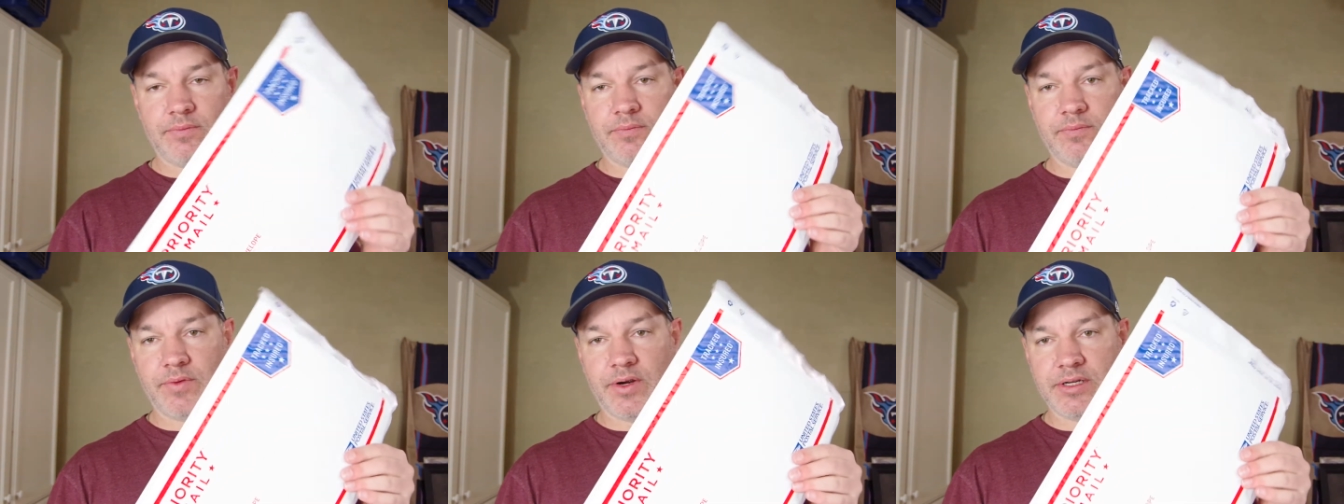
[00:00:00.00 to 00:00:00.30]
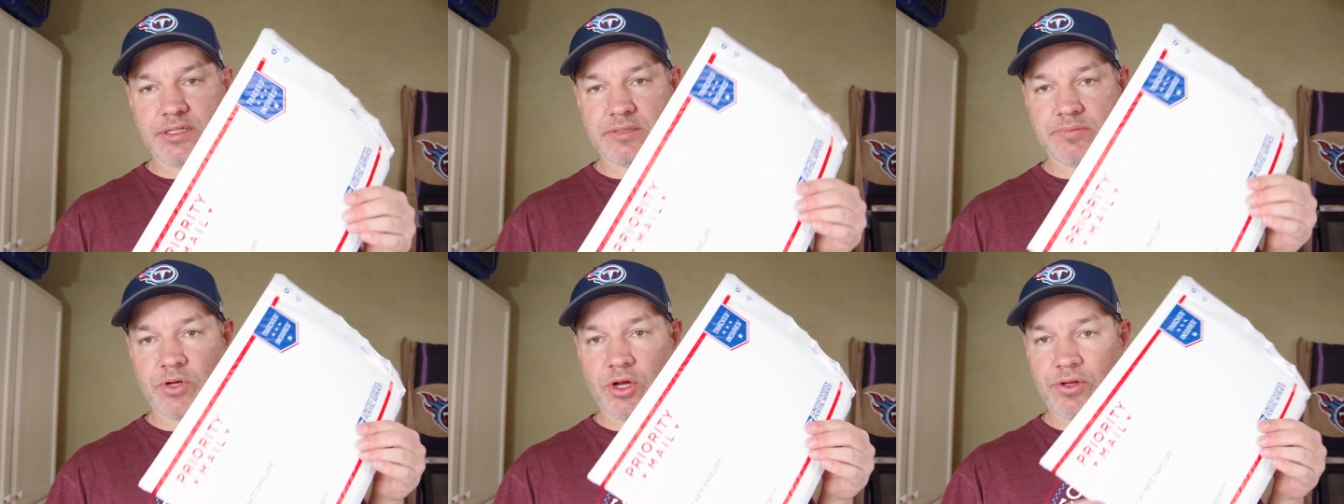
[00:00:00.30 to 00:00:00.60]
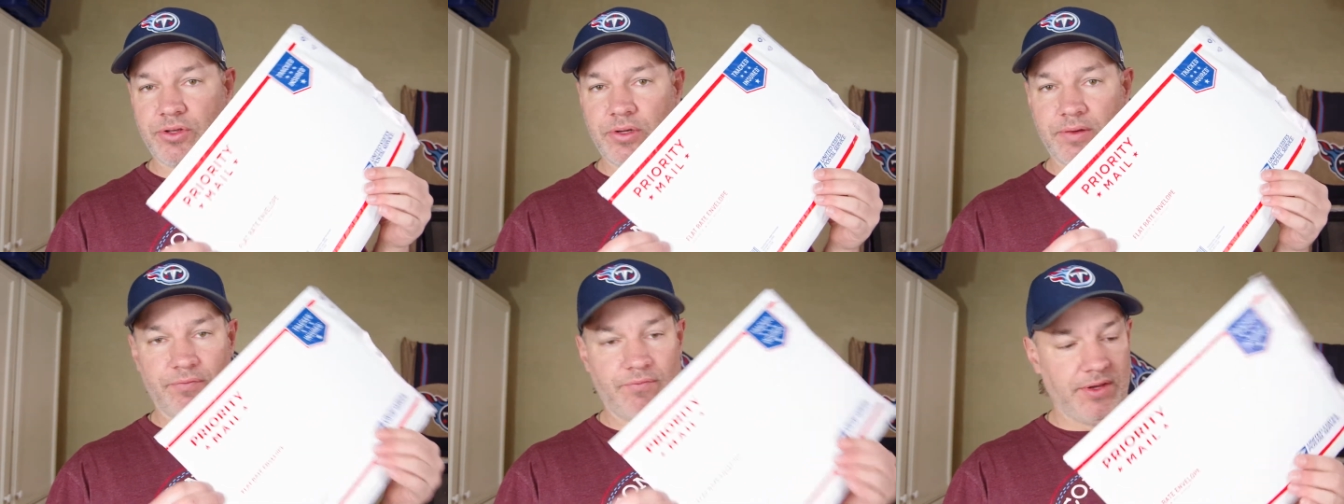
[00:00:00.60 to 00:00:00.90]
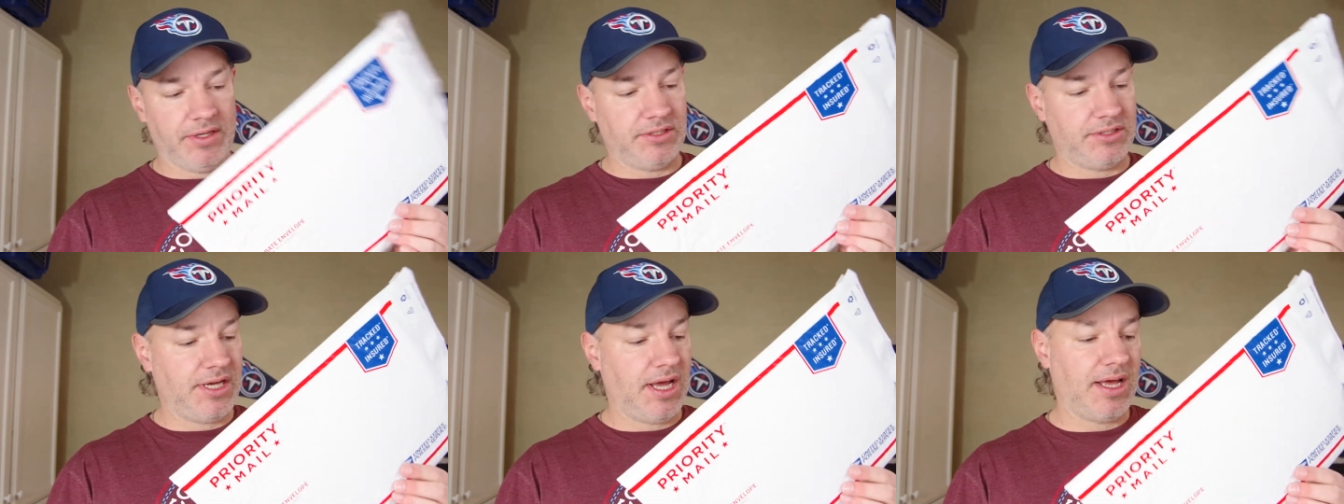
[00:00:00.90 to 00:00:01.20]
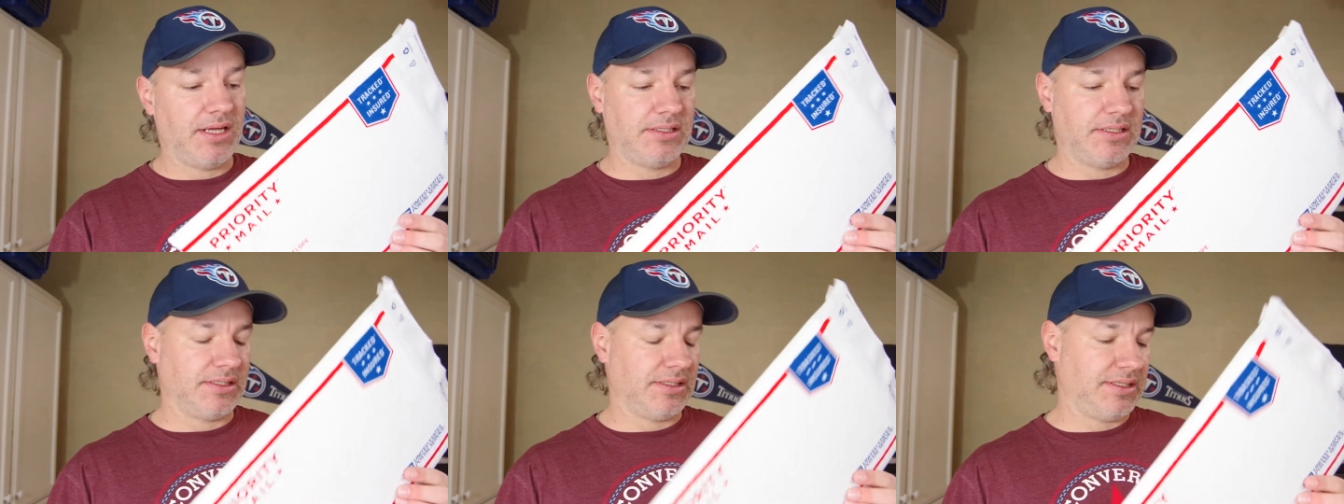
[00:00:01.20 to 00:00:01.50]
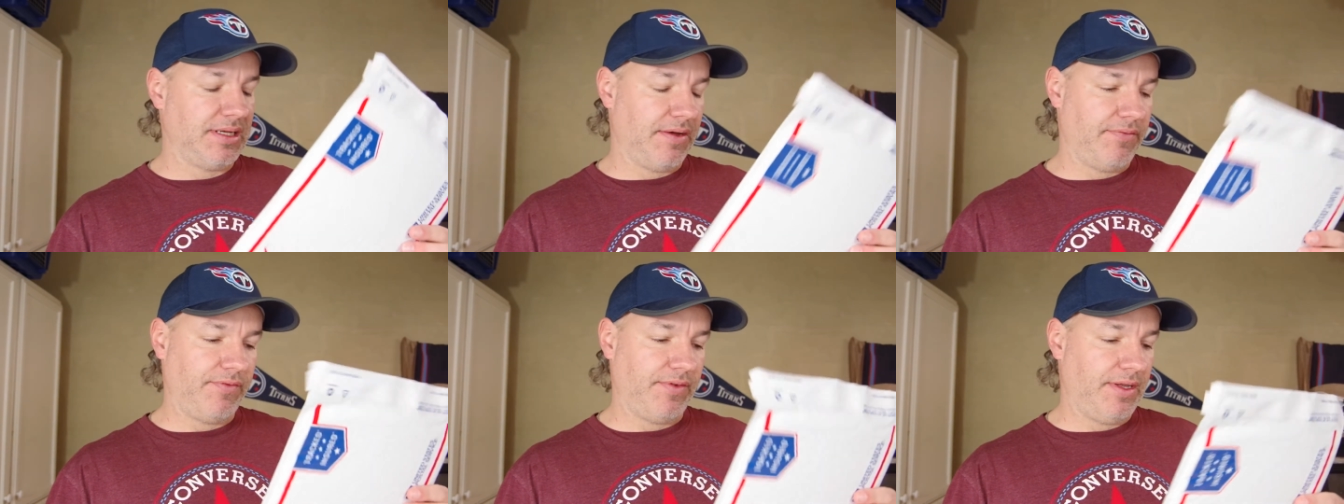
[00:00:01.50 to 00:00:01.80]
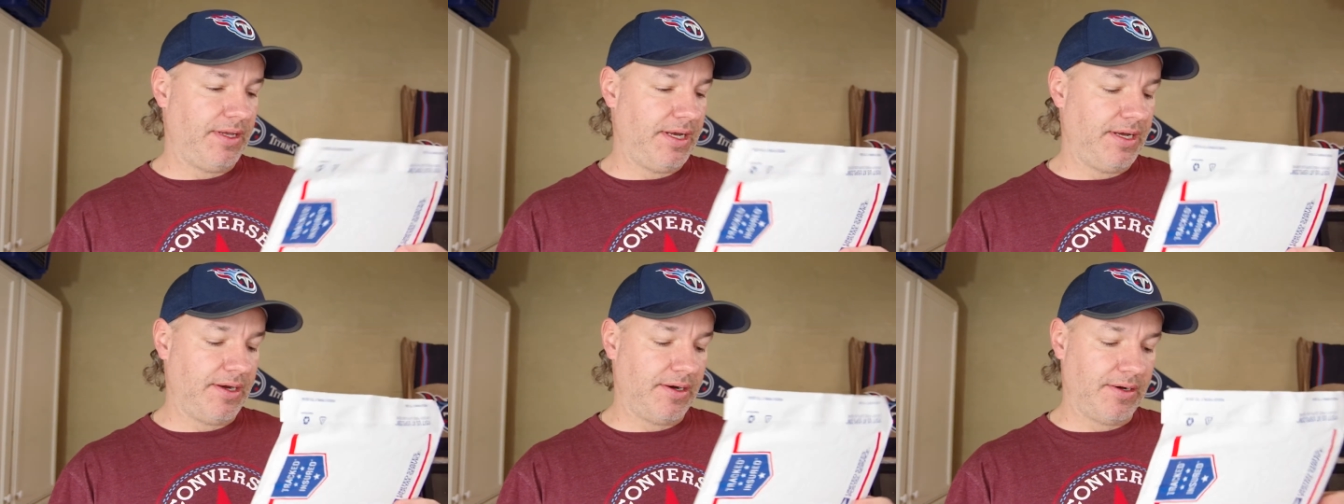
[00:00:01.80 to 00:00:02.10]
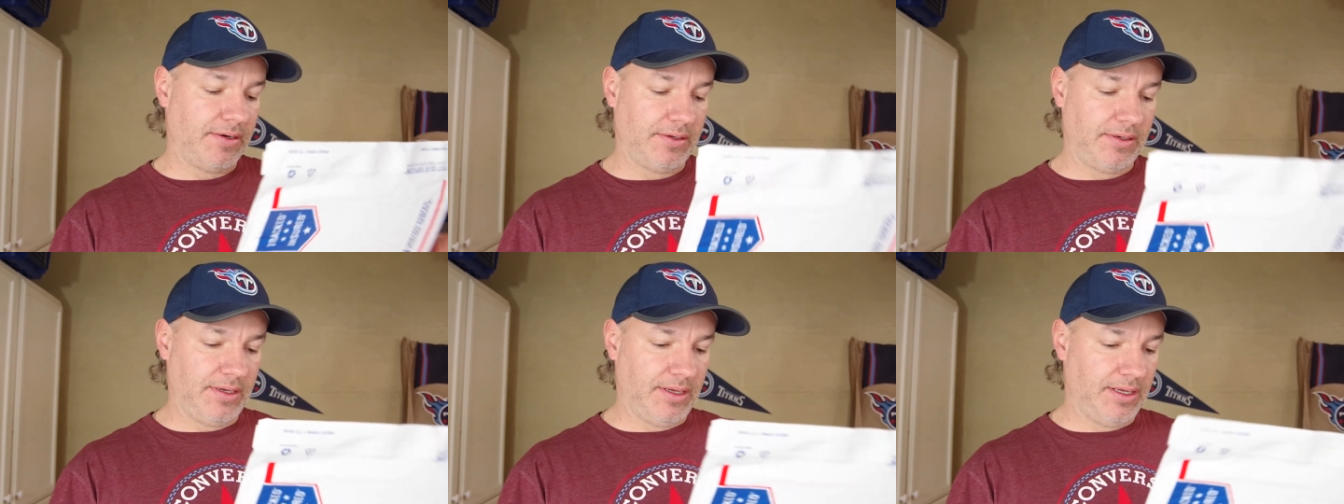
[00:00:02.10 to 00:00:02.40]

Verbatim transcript: Very small, you can fit tons of stuff in here.